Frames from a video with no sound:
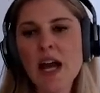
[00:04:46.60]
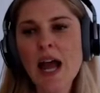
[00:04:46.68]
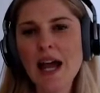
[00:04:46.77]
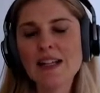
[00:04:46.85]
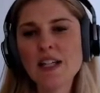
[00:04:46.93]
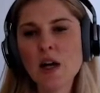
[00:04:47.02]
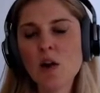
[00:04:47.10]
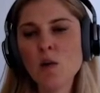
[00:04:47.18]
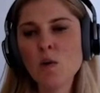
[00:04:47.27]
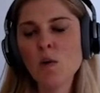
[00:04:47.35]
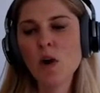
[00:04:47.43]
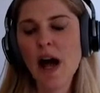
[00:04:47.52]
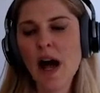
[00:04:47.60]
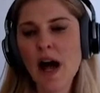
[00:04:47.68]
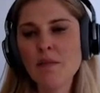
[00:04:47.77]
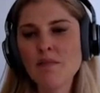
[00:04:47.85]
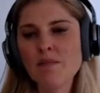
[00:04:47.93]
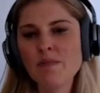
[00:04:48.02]
And so
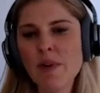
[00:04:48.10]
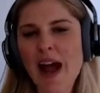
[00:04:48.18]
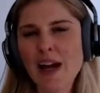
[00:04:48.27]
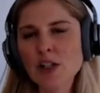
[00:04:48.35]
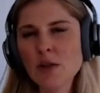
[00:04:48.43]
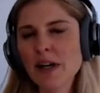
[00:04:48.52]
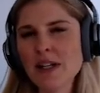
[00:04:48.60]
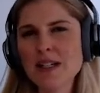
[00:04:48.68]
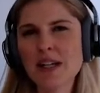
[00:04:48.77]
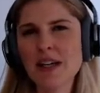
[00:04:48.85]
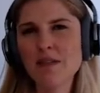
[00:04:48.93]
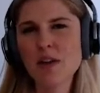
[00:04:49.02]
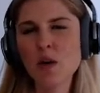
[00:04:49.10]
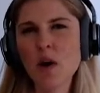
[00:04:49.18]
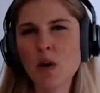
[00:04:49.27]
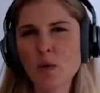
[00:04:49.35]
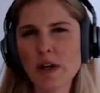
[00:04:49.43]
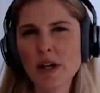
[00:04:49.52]
I actually wanted to give you
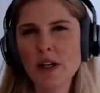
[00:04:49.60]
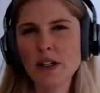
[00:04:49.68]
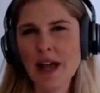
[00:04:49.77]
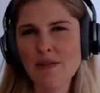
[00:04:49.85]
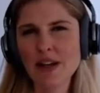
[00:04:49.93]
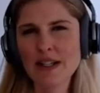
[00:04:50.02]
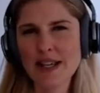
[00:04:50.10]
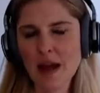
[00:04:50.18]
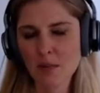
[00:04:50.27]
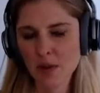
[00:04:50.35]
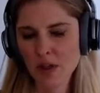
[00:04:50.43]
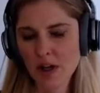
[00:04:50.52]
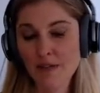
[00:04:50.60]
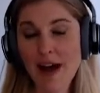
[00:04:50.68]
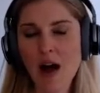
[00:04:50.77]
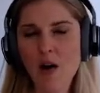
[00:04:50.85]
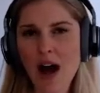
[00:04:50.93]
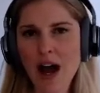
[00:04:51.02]
a real life example of
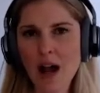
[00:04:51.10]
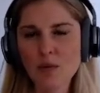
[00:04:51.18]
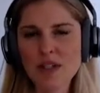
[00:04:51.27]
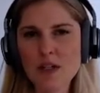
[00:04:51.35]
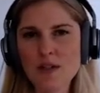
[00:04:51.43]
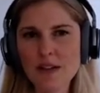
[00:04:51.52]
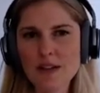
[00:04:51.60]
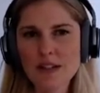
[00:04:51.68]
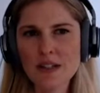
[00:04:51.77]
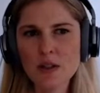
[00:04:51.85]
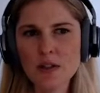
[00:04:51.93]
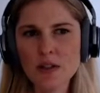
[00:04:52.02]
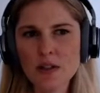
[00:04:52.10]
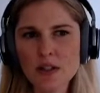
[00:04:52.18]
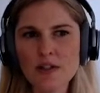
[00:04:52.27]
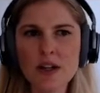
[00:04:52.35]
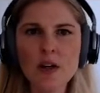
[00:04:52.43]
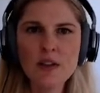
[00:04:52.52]
how I was using this tool. So
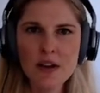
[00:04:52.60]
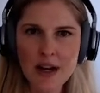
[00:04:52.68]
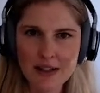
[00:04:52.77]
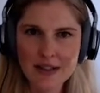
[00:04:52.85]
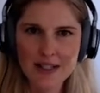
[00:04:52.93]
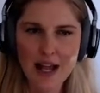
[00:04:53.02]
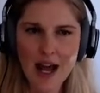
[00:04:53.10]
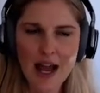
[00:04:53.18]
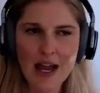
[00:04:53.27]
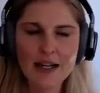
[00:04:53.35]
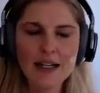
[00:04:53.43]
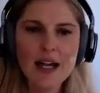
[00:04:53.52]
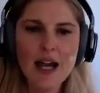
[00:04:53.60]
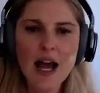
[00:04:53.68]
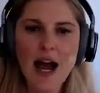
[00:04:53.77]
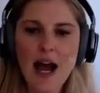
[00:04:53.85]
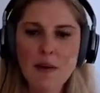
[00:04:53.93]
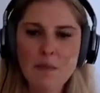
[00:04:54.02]
if I go to the next slide,
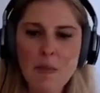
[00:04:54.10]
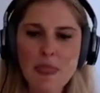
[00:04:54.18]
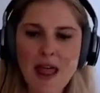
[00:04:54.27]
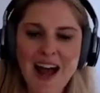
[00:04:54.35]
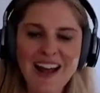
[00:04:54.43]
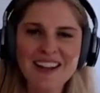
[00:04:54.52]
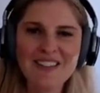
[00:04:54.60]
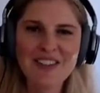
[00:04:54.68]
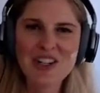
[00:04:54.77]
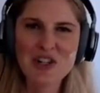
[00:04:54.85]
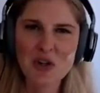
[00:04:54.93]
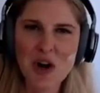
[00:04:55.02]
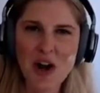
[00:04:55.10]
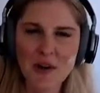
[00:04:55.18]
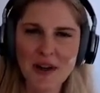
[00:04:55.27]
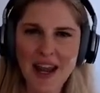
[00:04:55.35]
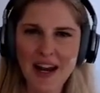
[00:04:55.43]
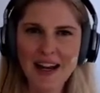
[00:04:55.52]
I live in Toronto,
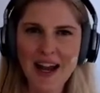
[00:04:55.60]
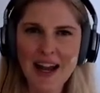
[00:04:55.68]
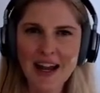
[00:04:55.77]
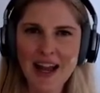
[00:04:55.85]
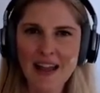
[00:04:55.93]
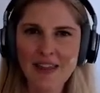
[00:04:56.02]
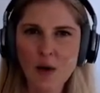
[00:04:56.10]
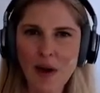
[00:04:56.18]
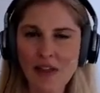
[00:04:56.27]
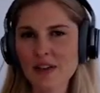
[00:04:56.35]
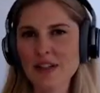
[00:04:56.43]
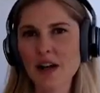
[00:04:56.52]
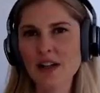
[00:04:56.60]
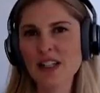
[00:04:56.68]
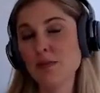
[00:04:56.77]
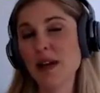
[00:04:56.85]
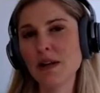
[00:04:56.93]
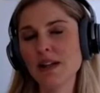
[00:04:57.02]
Canada, and the weather is starting
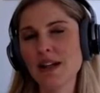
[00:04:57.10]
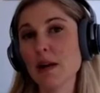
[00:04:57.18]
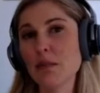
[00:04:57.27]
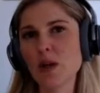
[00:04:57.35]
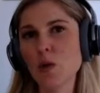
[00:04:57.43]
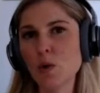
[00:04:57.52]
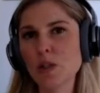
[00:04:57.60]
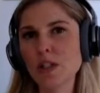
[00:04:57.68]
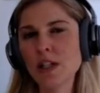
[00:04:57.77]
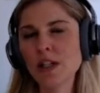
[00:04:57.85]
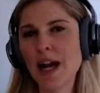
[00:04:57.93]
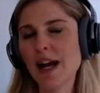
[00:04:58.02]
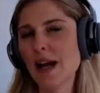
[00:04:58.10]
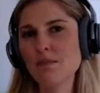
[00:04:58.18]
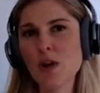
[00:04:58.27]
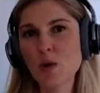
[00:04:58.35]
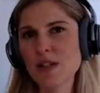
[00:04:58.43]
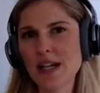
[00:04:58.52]
to get a bit cooler. And I'm
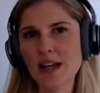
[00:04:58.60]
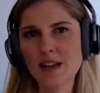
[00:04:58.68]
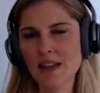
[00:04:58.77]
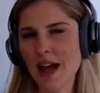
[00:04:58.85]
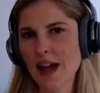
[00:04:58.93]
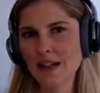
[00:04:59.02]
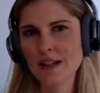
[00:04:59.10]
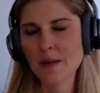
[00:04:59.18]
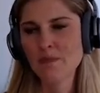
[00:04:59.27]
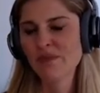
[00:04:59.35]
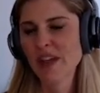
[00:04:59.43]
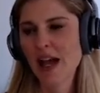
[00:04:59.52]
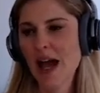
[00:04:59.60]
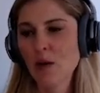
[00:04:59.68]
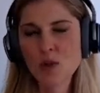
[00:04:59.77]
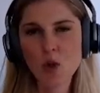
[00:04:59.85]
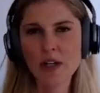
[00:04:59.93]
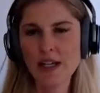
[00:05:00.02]
noticing that
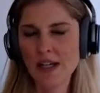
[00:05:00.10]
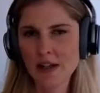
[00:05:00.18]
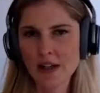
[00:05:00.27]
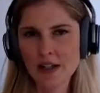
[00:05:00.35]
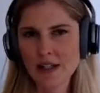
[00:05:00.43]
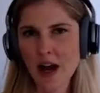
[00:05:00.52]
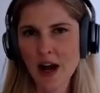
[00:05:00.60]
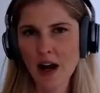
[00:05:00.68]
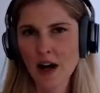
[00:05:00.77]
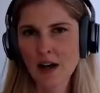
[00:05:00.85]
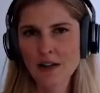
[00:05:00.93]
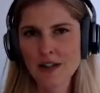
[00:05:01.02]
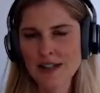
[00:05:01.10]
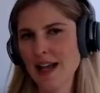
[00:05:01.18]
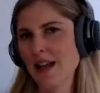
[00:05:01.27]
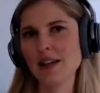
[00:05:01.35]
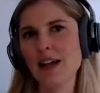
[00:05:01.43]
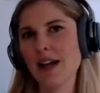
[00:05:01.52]
outdoor heaters are selling like